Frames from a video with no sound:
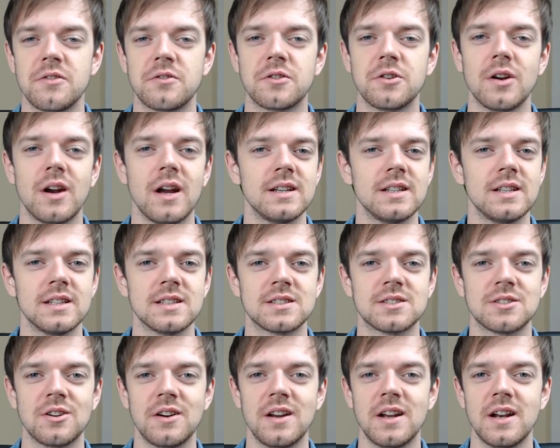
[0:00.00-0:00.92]
with great
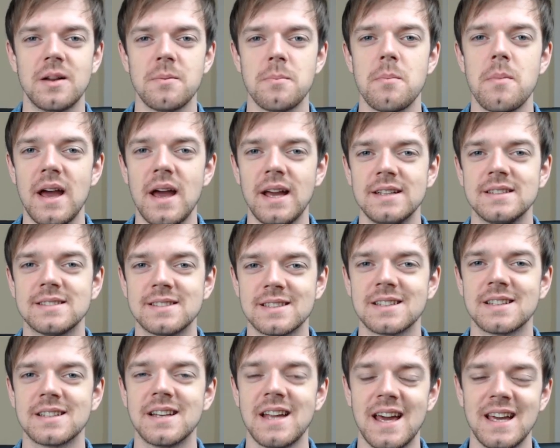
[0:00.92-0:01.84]
history and
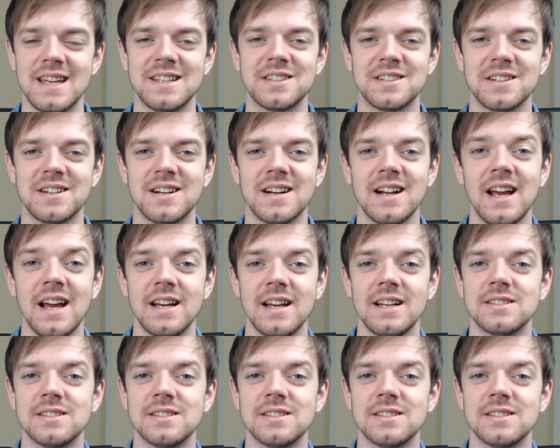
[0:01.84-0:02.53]
amazing nature.